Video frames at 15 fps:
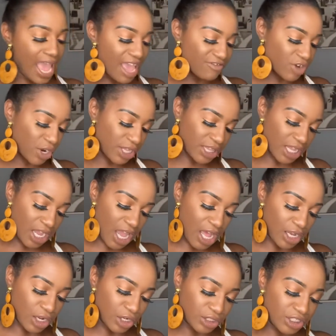have her in the
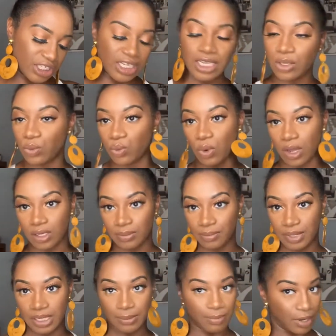color
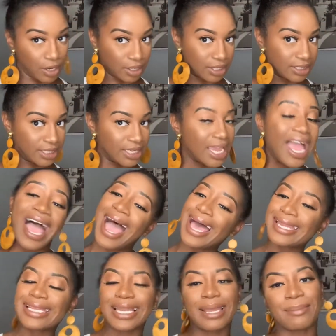T1B Burgundy. I
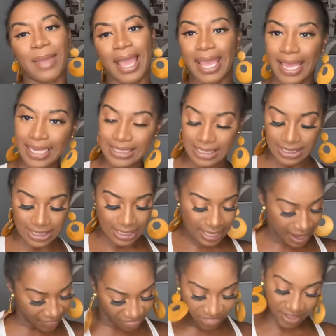didn't lay my edges or
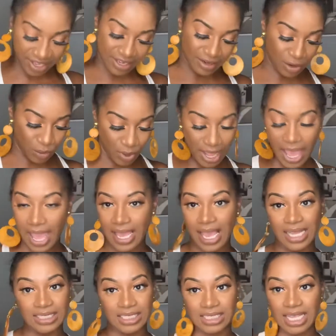nothing, okay?
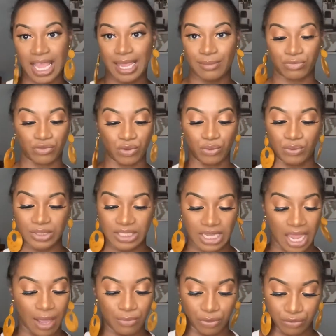I just came through with the
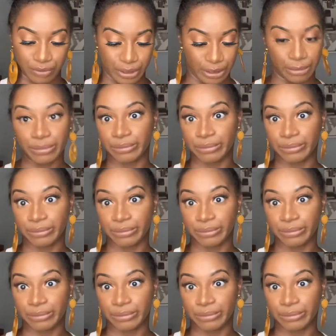come through.